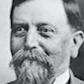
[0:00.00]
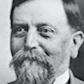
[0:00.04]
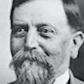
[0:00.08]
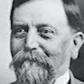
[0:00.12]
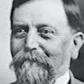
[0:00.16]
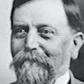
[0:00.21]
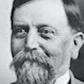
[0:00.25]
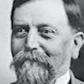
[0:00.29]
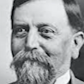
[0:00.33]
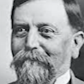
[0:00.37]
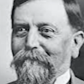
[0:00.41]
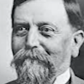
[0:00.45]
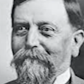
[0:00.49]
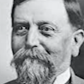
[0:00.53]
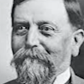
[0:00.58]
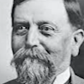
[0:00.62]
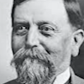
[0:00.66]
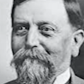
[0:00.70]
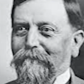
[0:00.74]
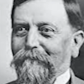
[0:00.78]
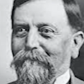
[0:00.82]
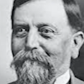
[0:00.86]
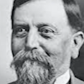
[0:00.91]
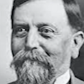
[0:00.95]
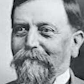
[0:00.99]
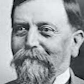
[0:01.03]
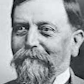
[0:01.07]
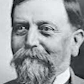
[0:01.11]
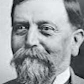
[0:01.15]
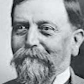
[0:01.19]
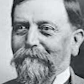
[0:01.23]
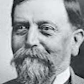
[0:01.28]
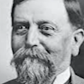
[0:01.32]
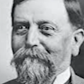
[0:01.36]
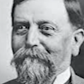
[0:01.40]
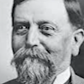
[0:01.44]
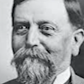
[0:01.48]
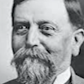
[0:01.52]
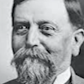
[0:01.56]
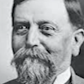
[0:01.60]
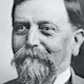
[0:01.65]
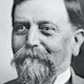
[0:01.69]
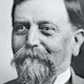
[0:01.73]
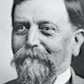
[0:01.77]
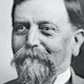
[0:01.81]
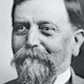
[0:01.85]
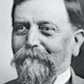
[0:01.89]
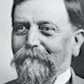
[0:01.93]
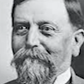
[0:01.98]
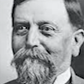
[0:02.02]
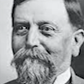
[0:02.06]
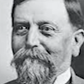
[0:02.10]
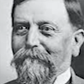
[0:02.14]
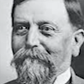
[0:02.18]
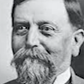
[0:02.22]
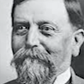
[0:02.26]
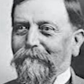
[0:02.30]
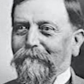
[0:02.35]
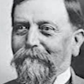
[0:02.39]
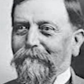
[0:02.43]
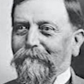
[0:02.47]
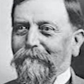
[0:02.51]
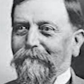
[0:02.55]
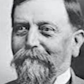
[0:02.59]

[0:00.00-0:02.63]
William R. Billy Rowland.